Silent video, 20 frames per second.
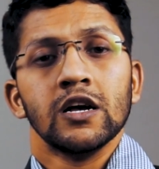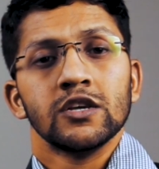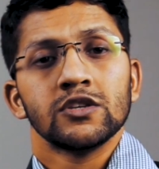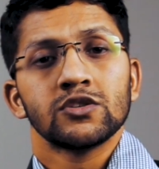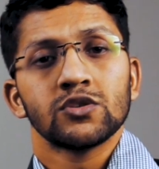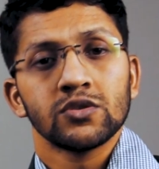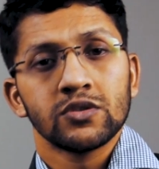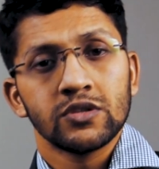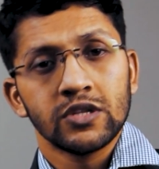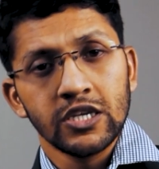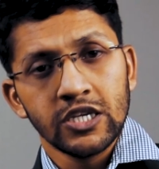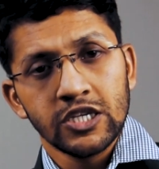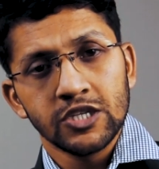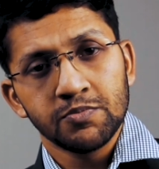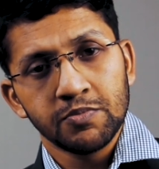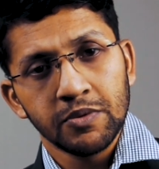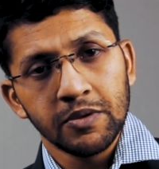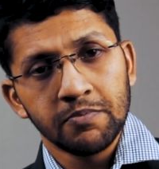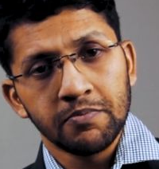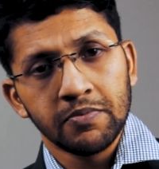So these
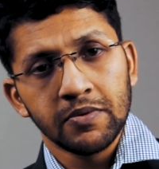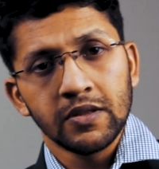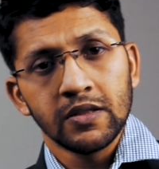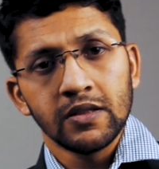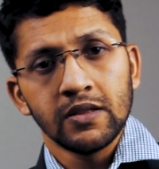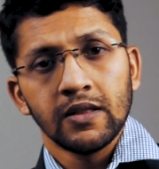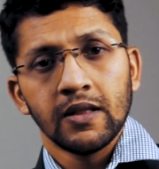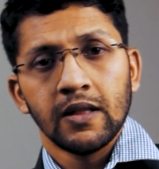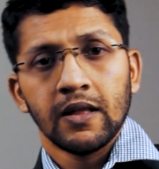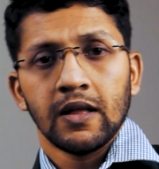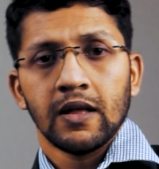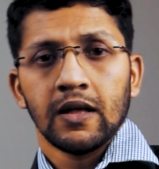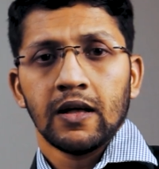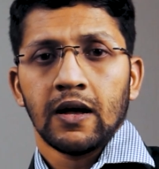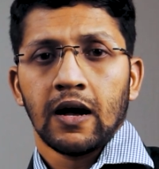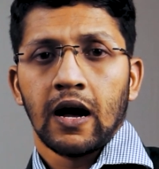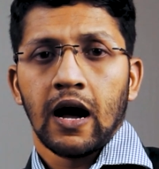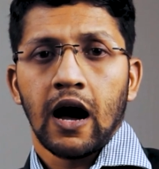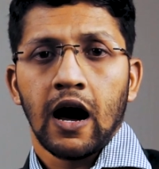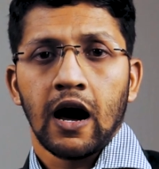people
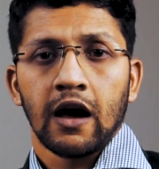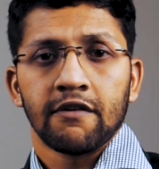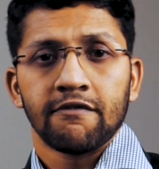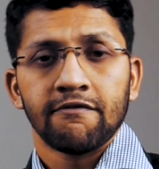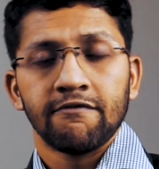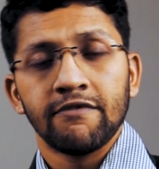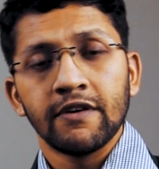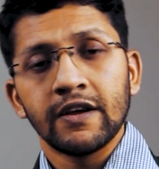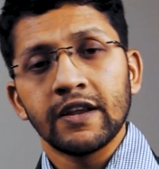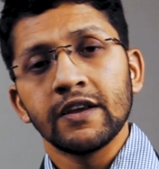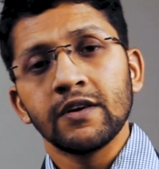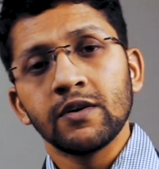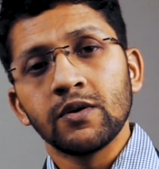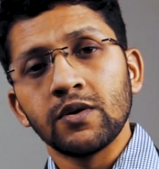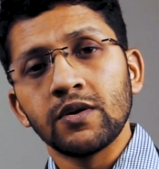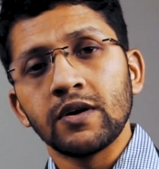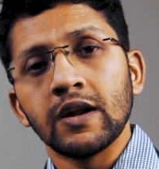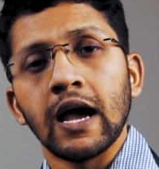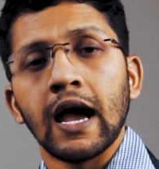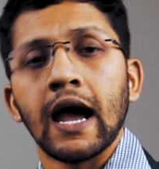are very
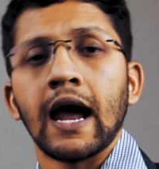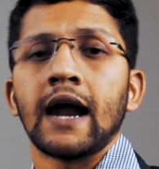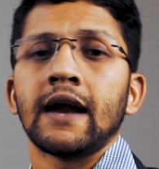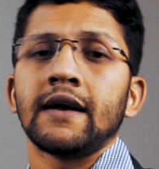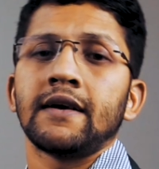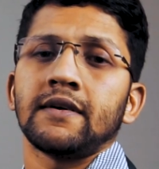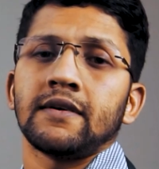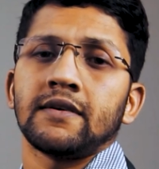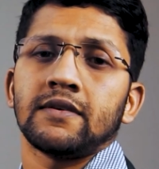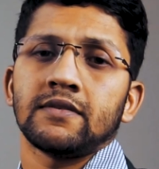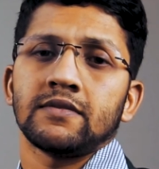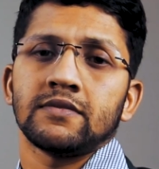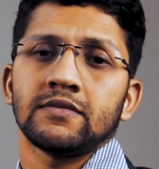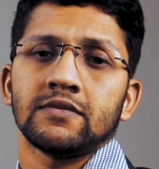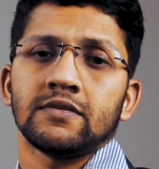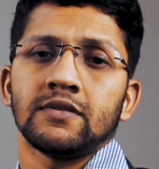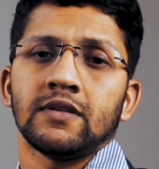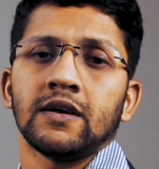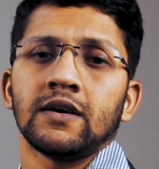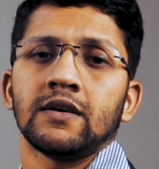good at
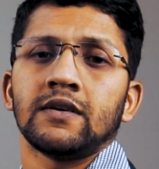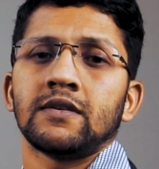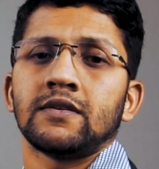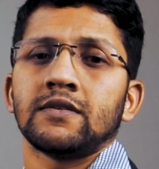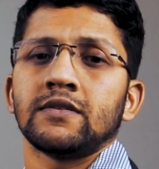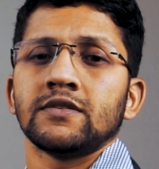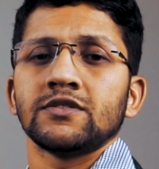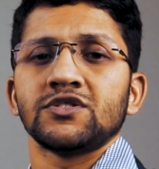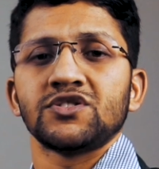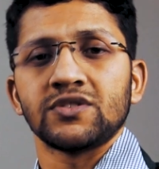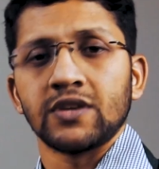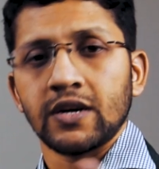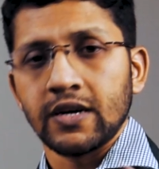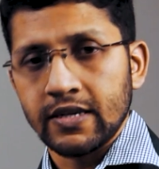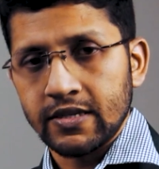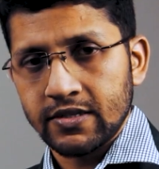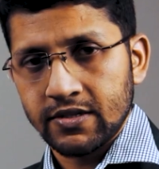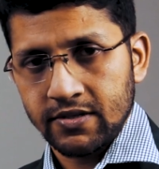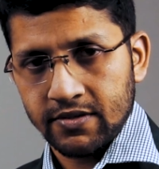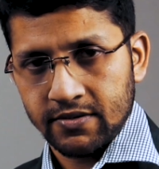their
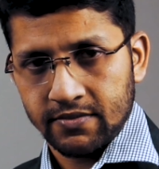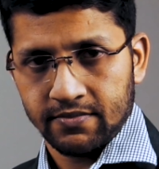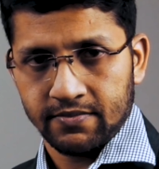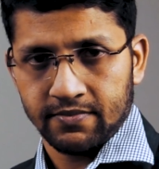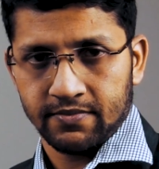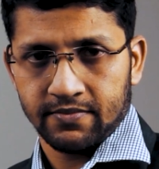studies.